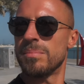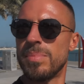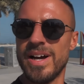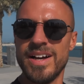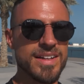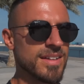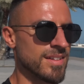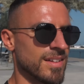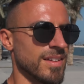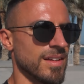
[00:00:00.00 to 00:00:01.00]
by
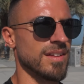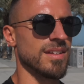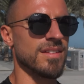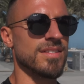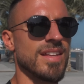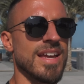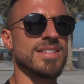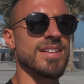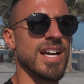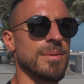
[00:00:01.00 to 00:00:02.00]
the
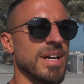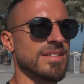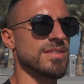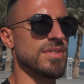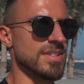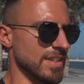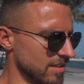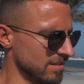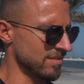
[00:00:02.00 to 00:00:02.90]
daytime activity.